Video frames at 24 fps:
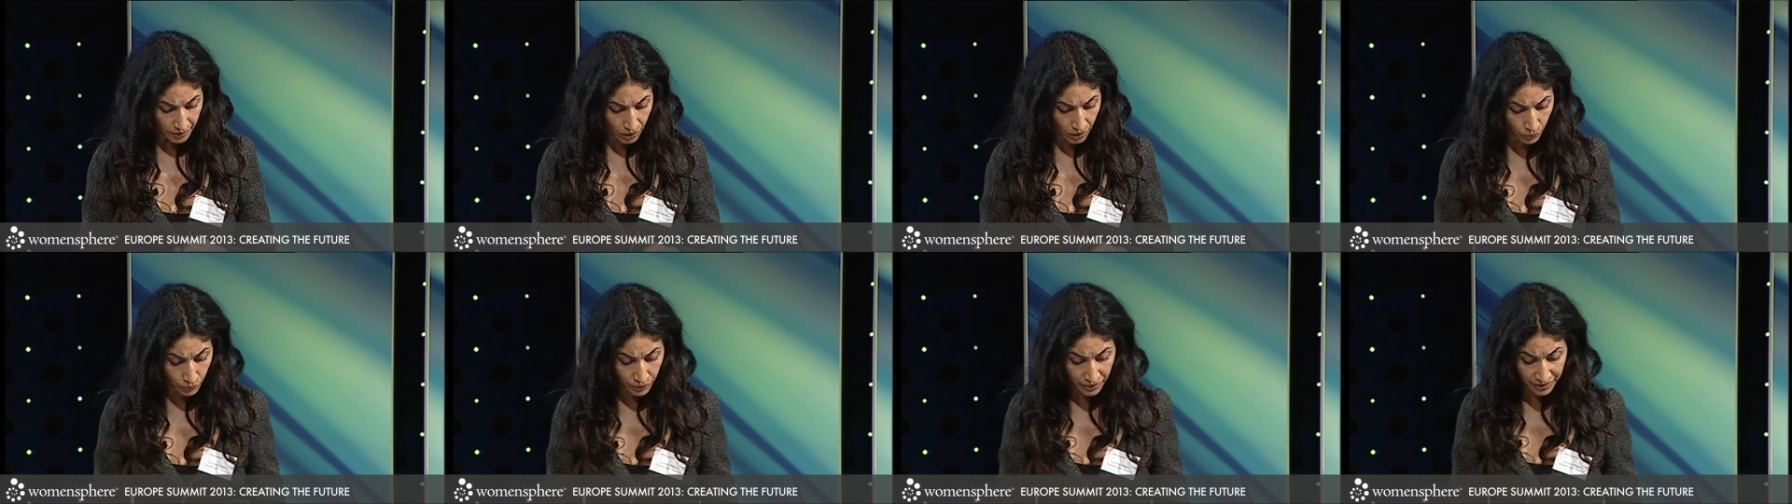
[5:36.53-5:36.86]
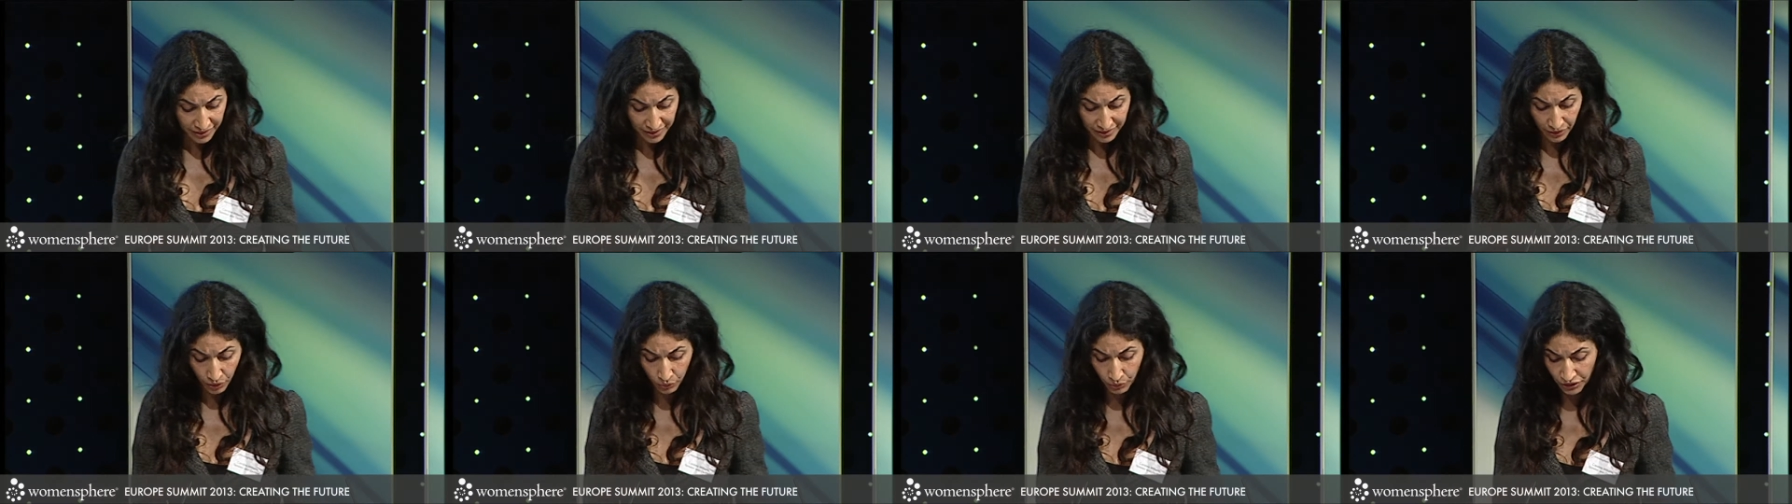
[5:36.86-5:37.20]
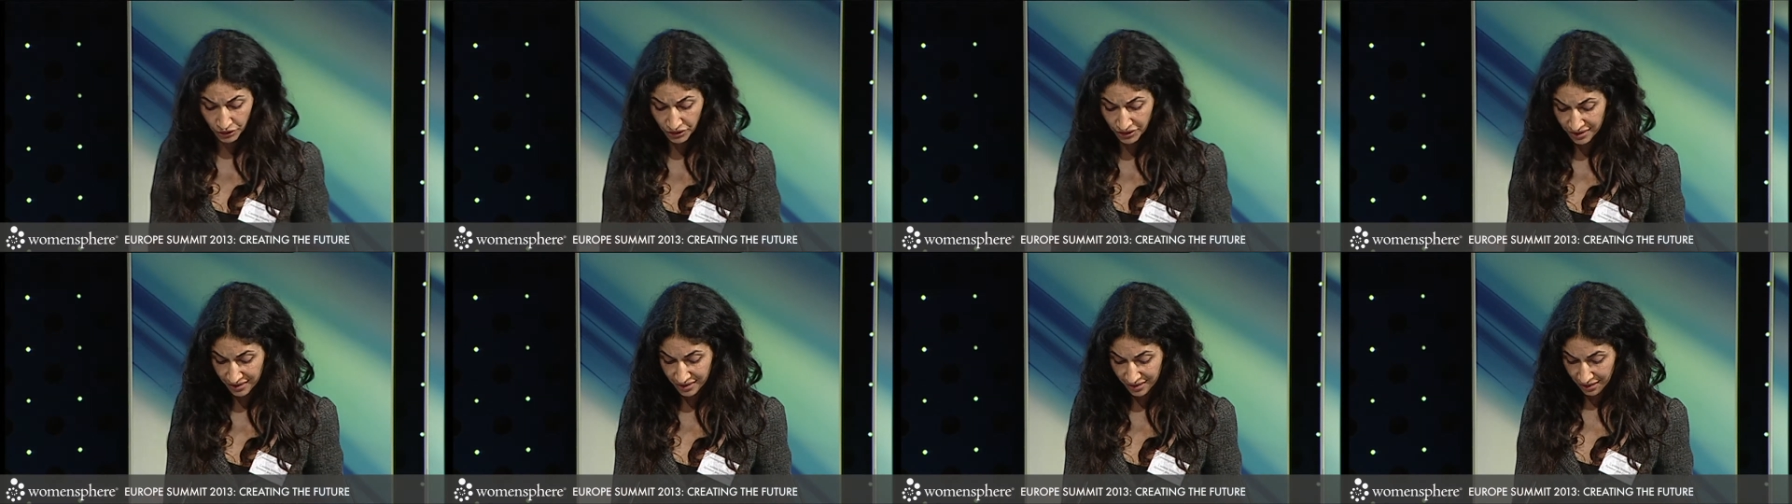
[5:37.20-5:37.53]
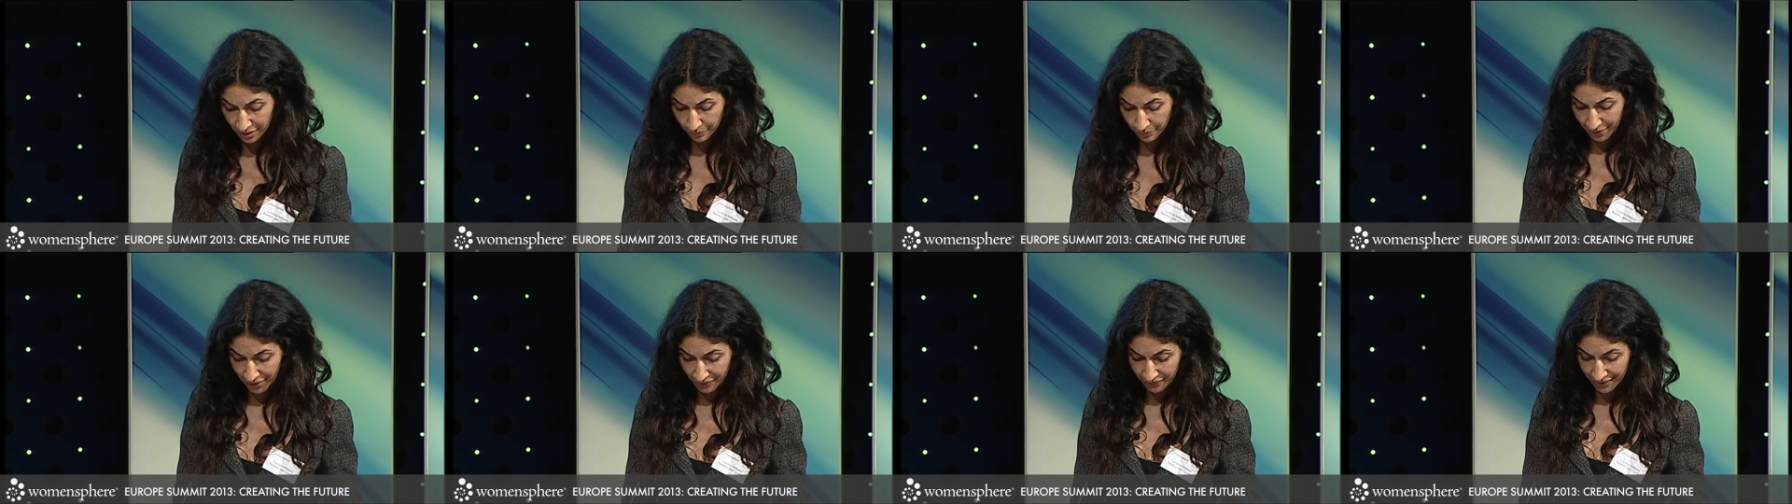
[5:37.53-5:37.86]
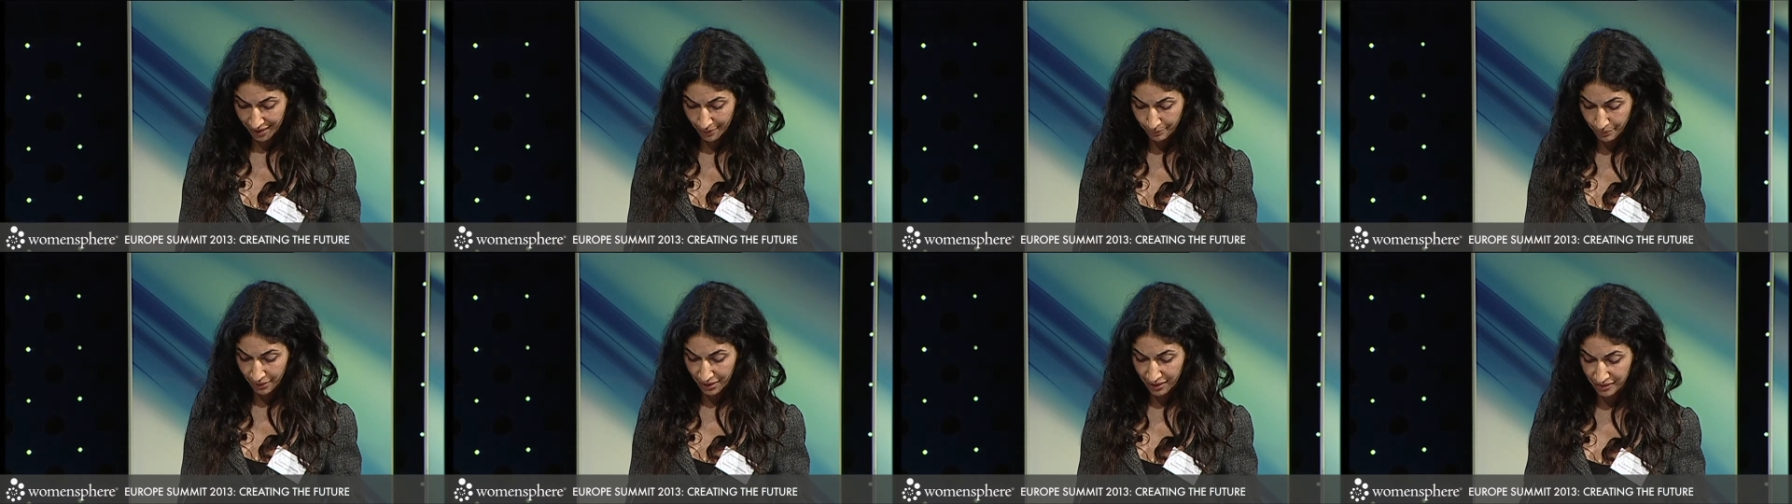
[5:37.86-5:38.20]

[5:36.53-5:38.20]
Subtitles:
I want you to think about that